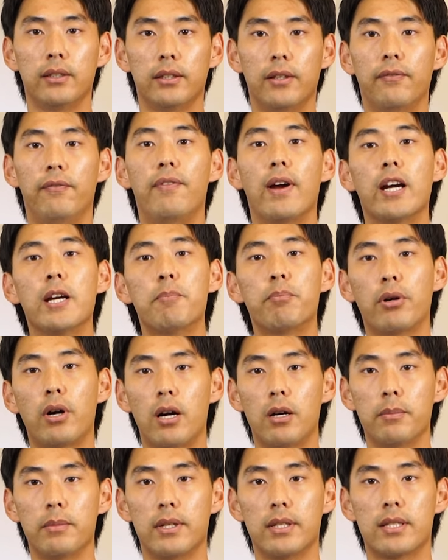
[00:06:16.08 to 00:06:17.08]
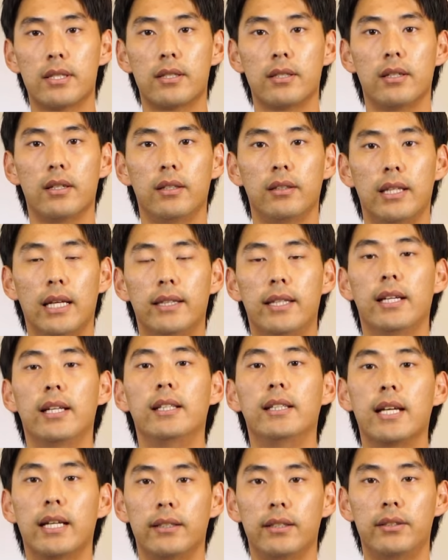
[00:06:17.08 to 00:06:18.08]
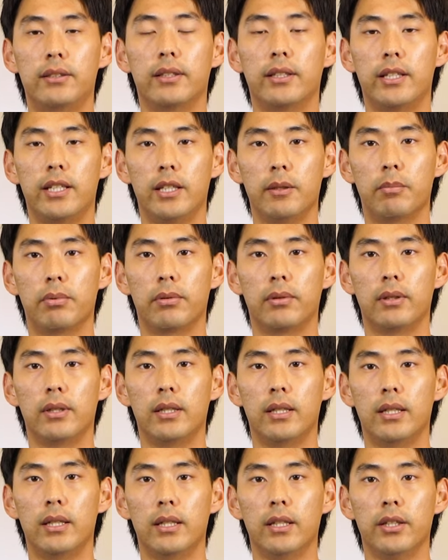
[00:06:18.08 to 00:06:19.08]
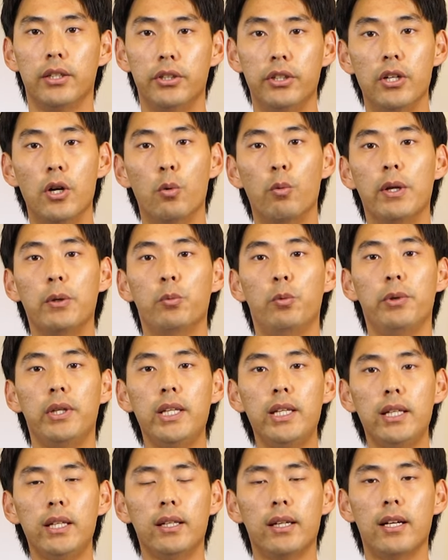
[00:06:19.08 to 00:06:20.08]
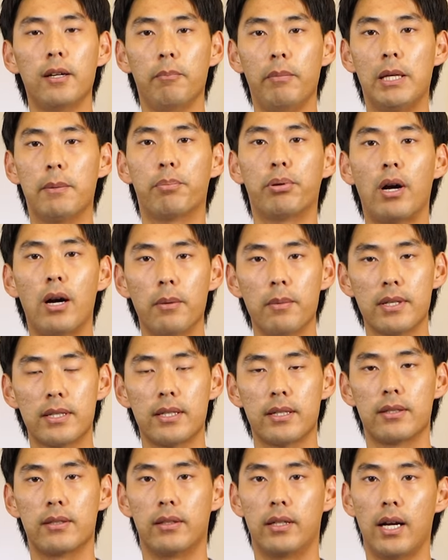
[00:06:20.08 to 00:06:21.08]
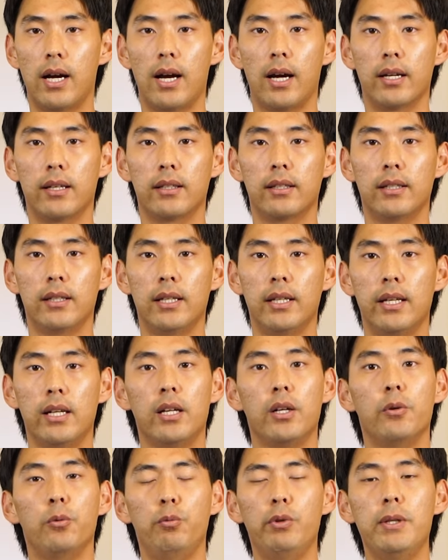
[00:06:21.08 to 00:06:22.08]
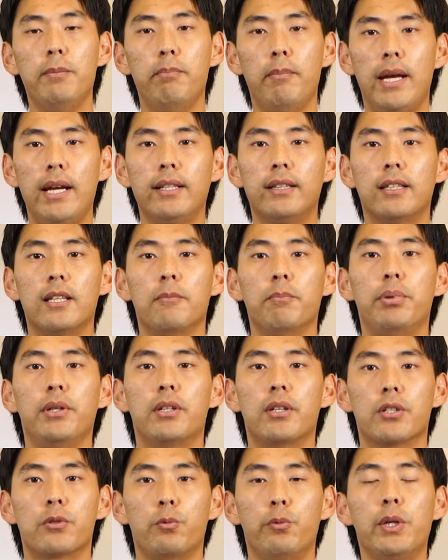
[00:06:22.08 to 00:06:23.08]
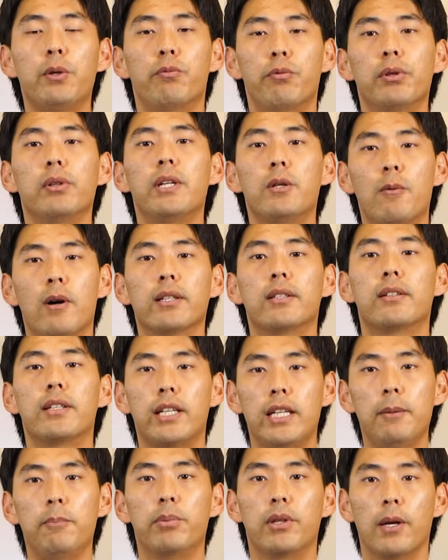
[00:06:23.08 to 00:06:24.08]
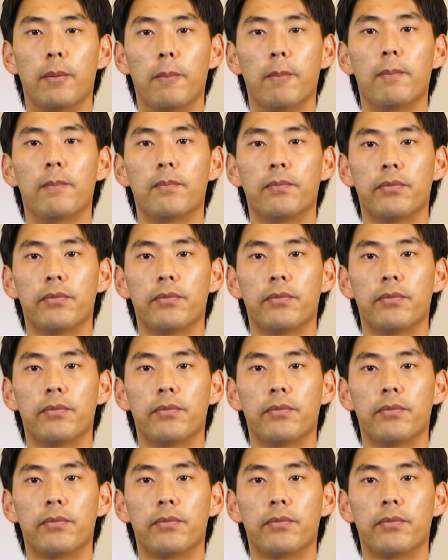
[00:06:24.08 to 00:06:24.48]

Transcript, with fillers: the very promise that they intended to keep. You know, when we make promises to God, we make them because we really want to keep them.